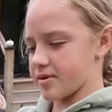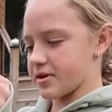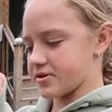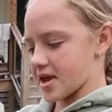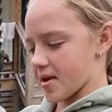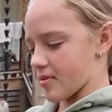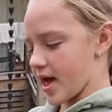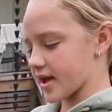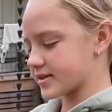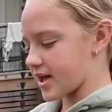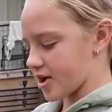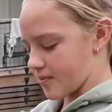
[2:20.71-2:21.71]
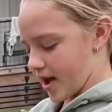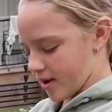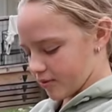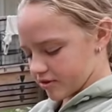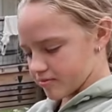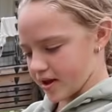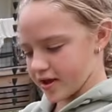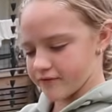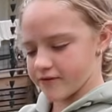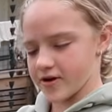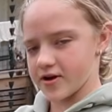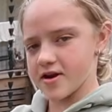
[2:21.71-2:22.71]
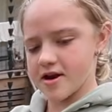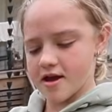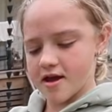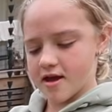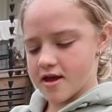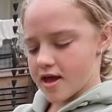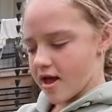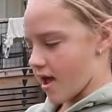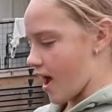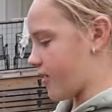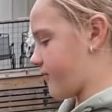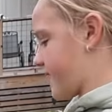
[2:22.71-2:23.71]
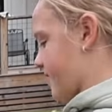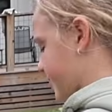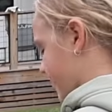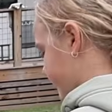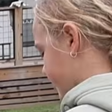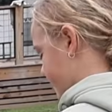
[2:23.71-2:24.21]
to be using a black saddle pad with my fern outfit because I